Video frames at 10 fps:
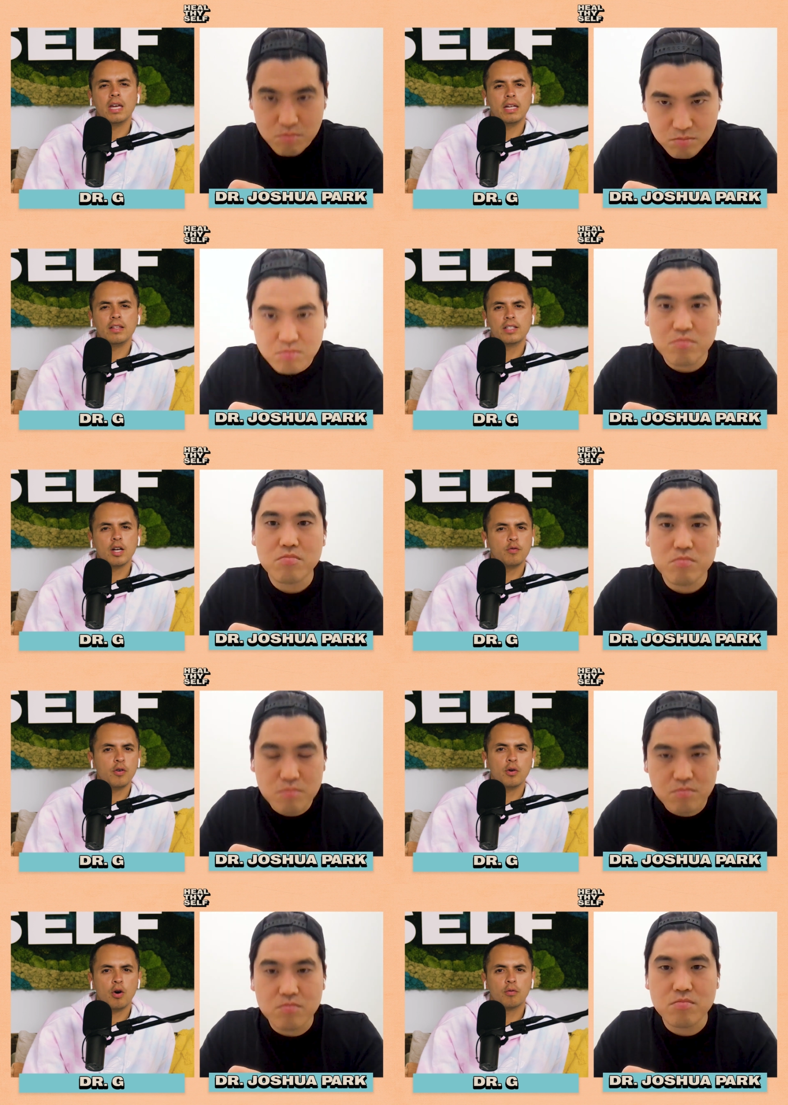Speaker 1: and the cell
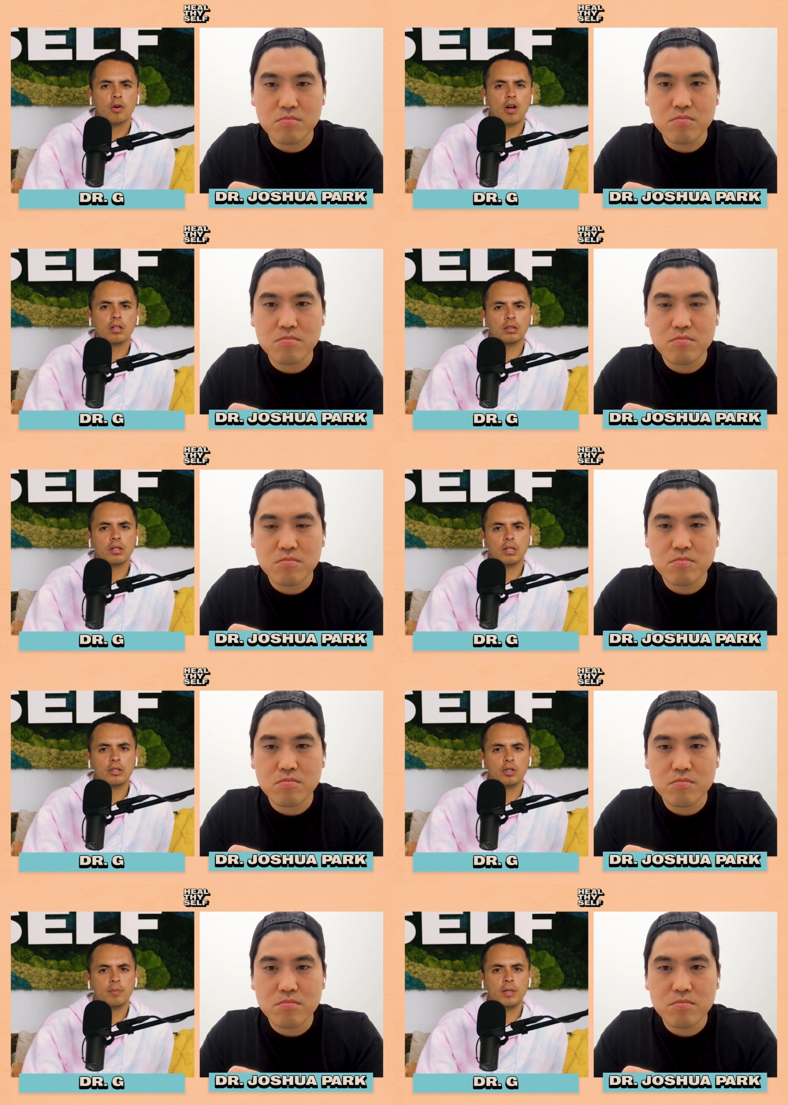phone mm-hmm. overall
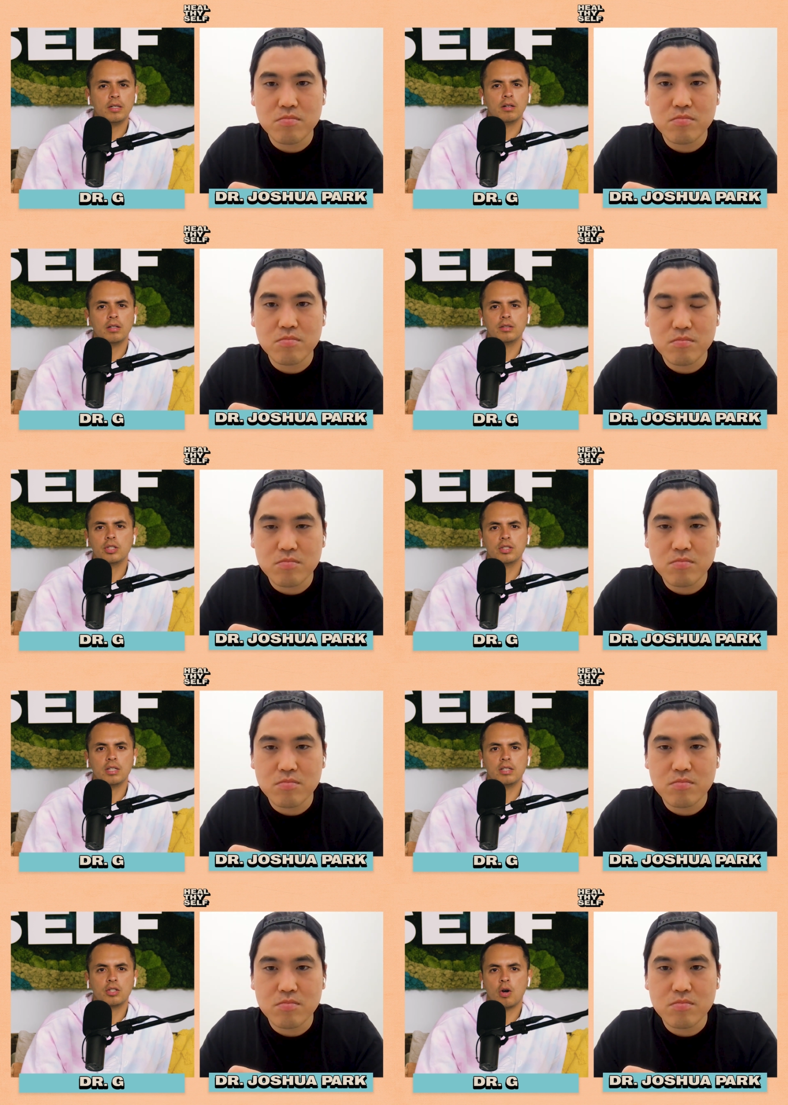is your opinion on it just
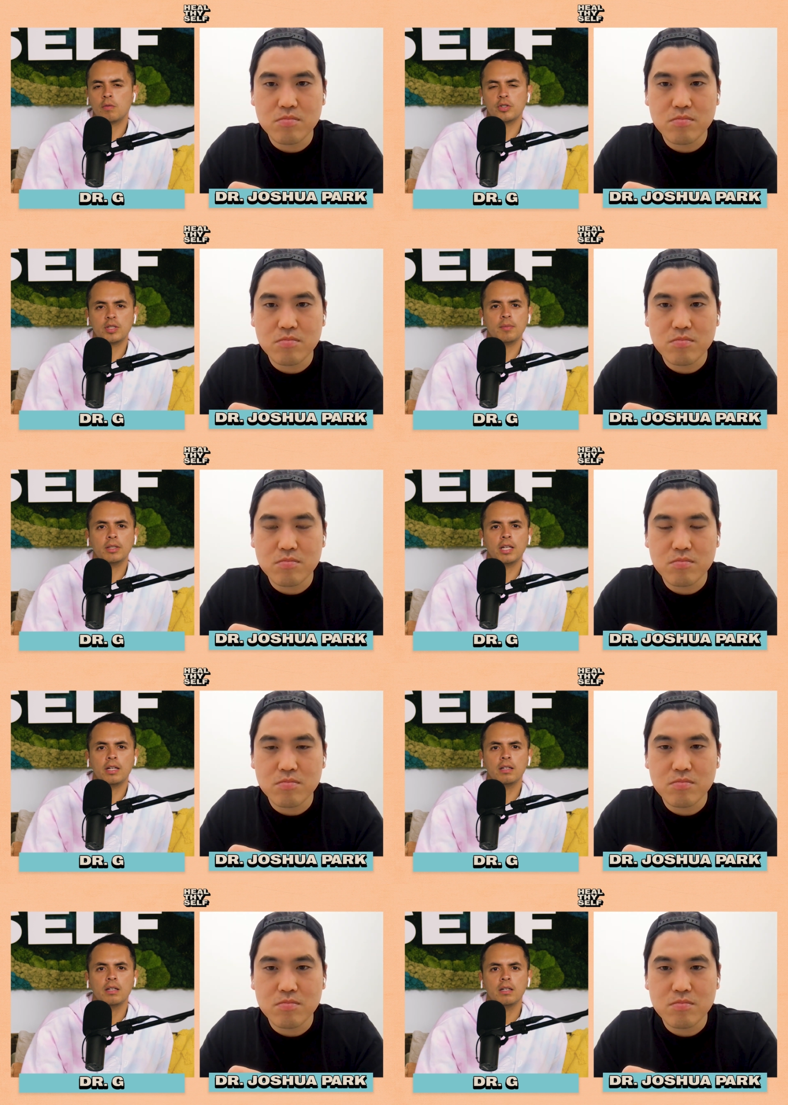that it's
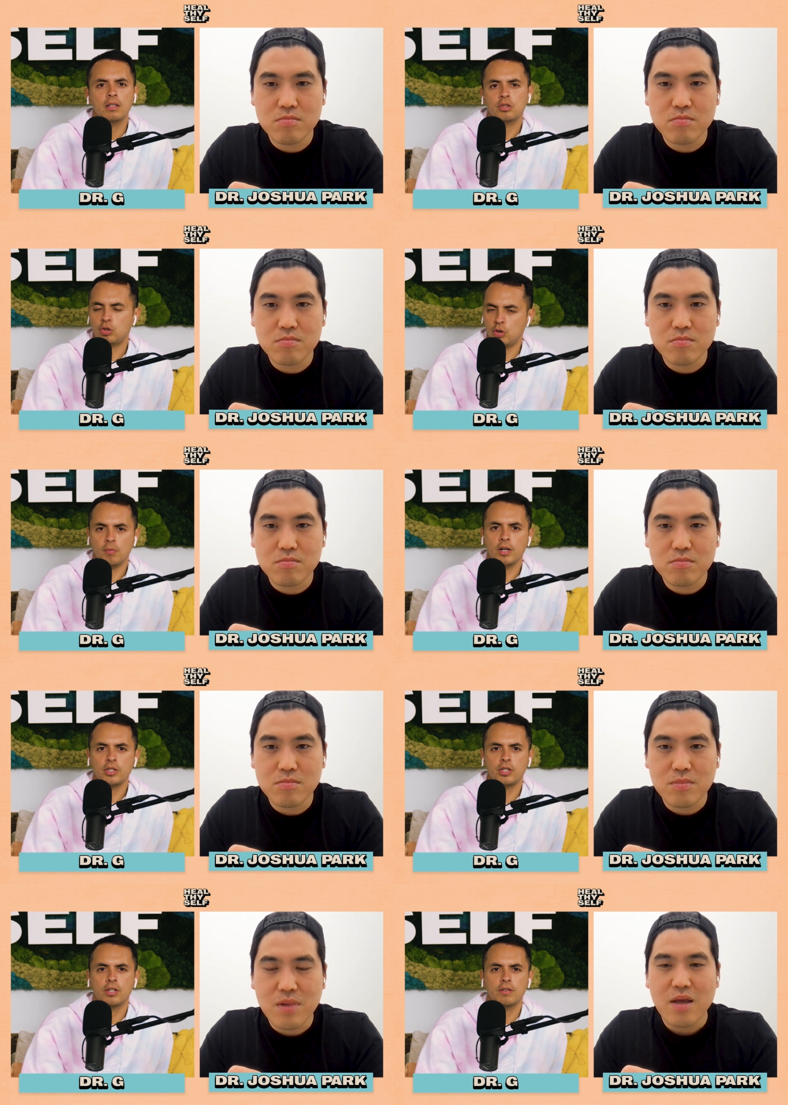overstimulating it's too
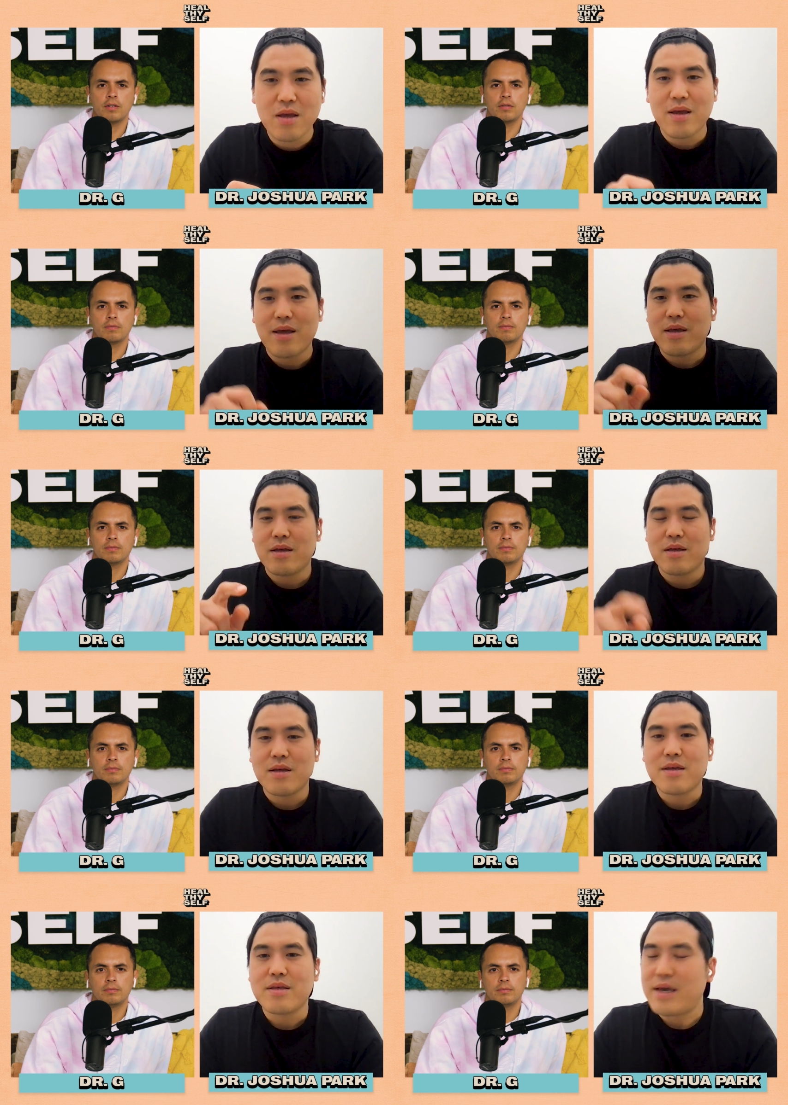much
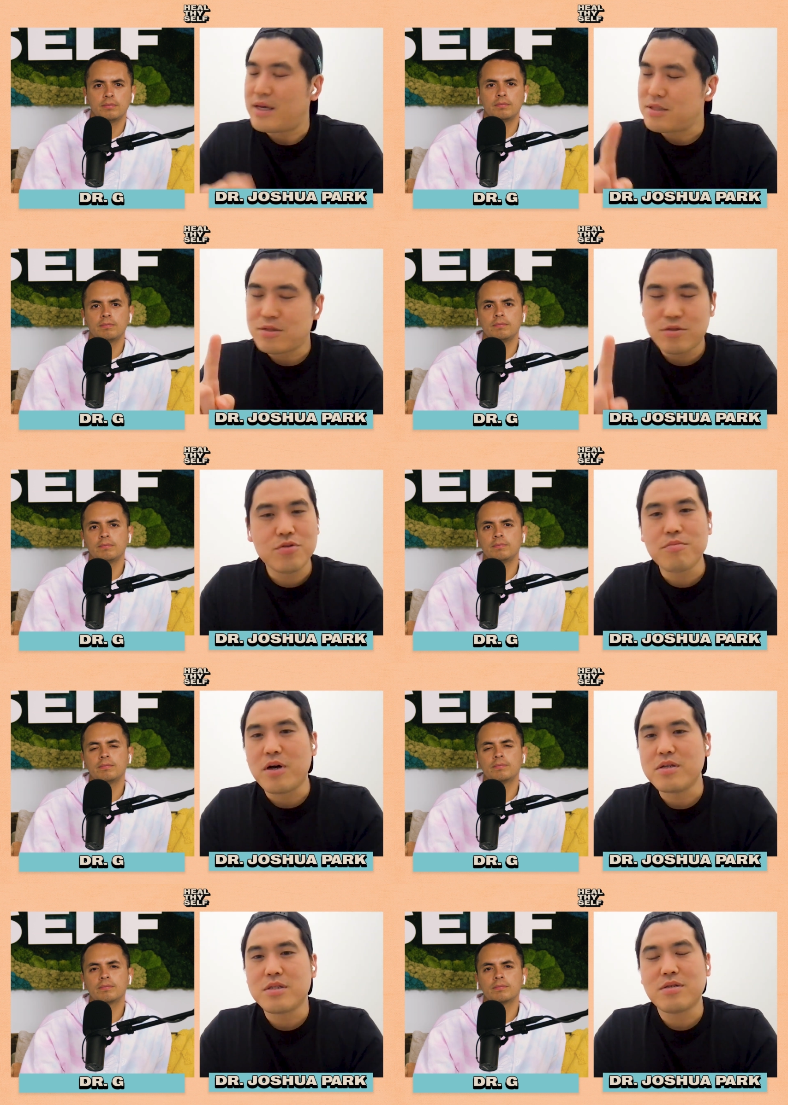
Speaker 2: yes too
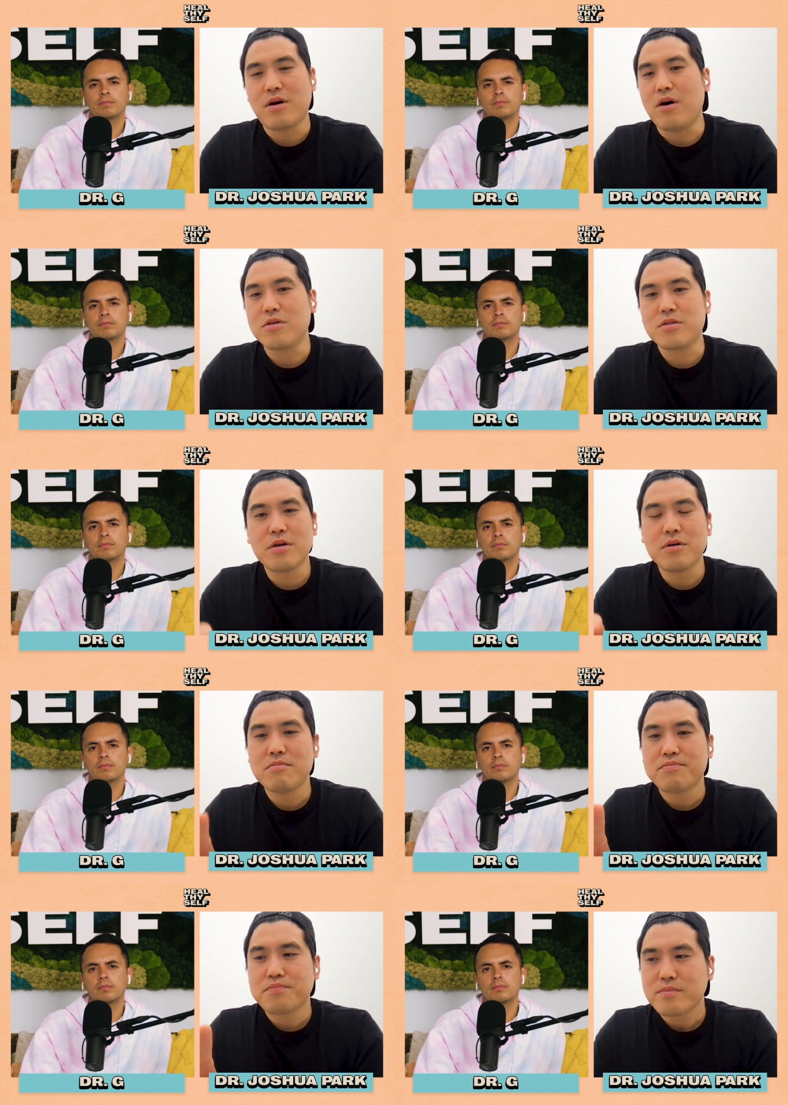much also
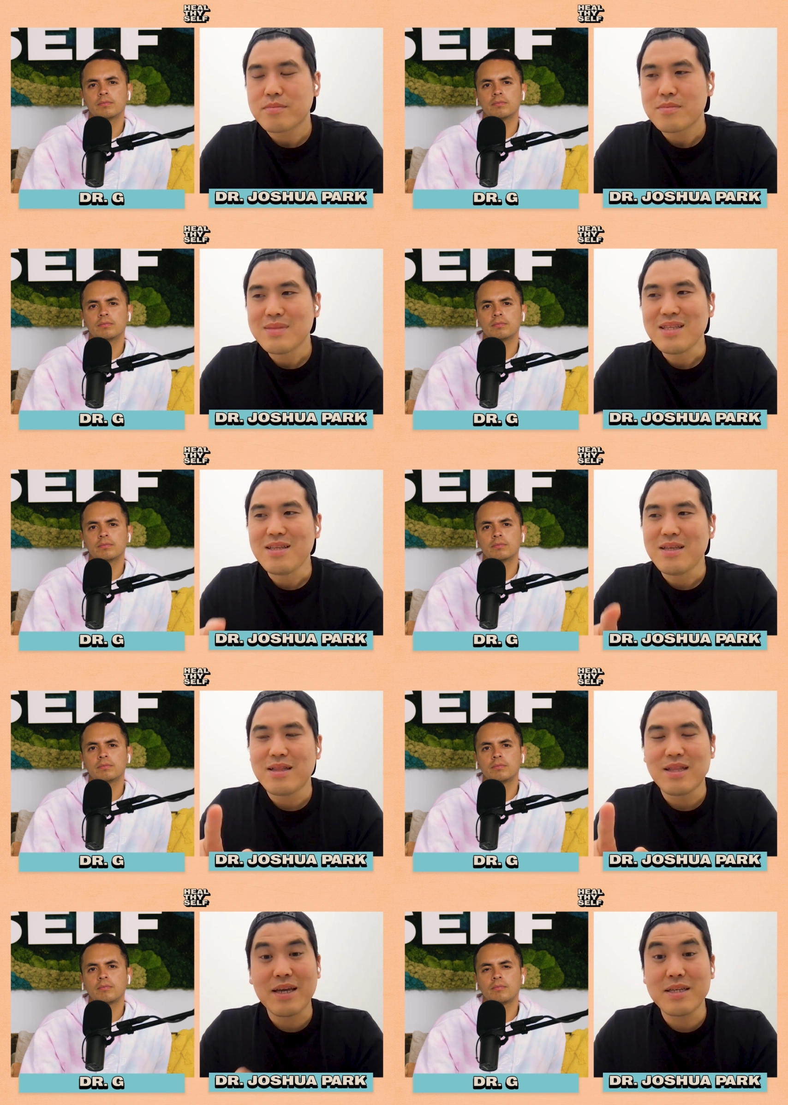
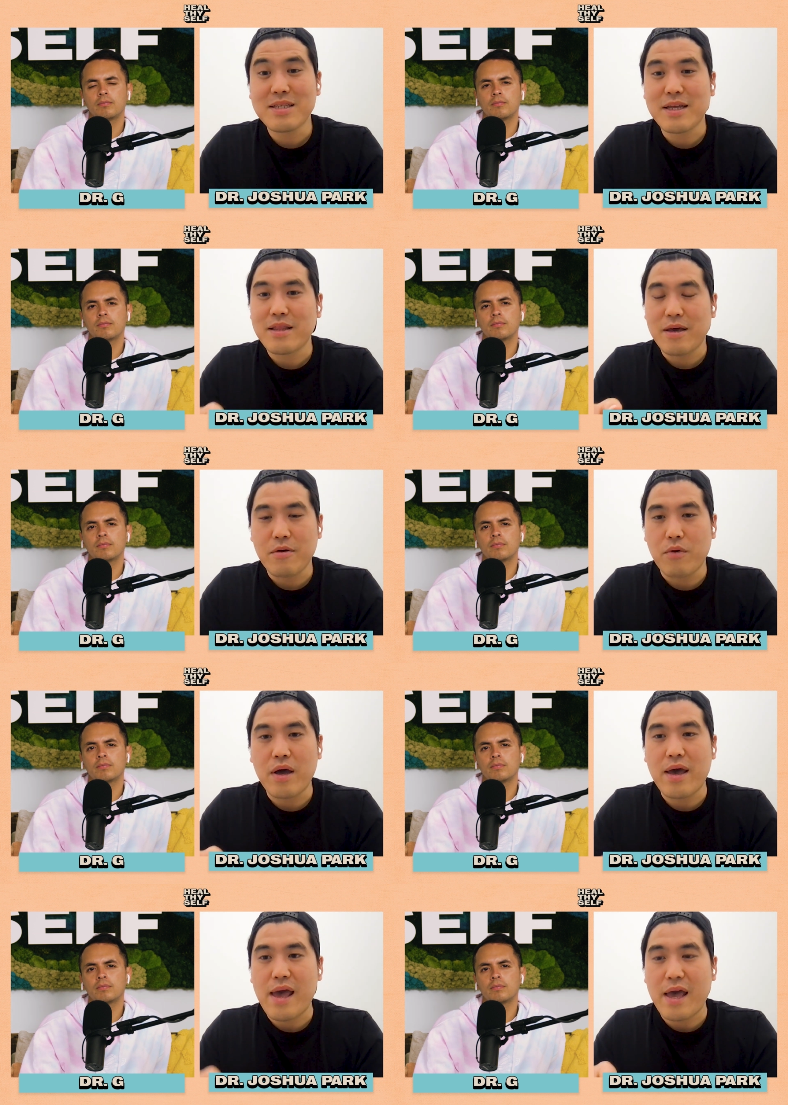like i said
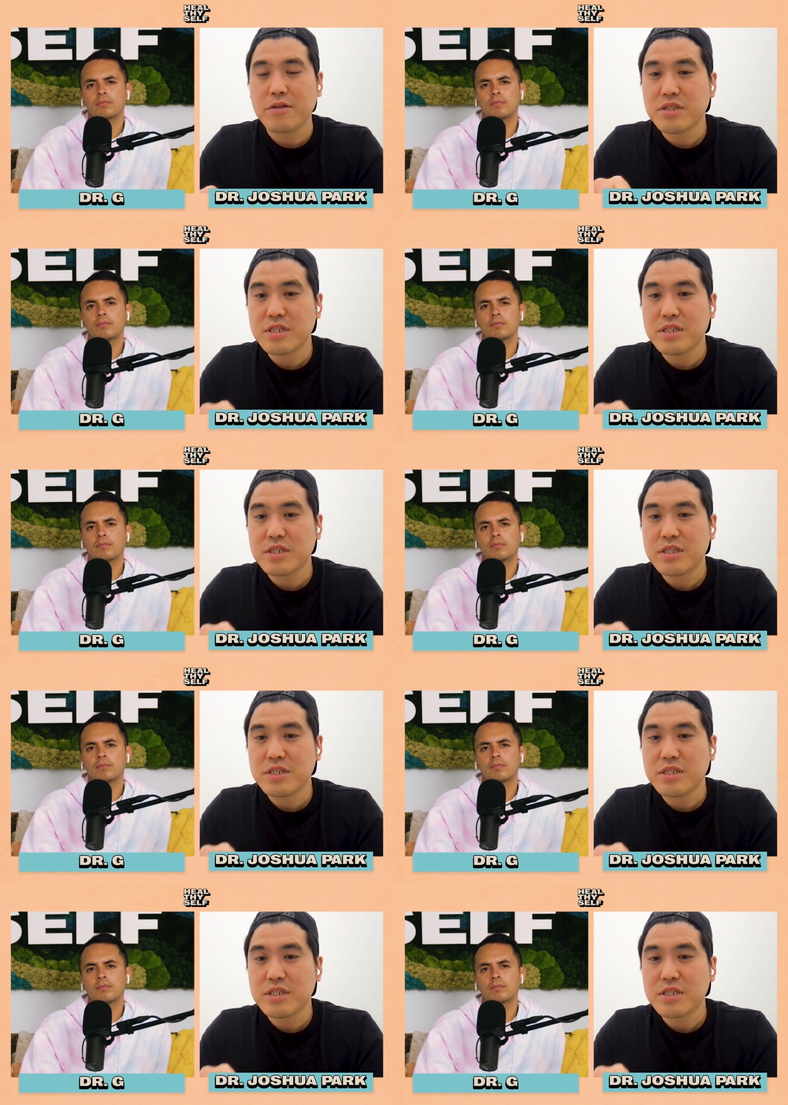energy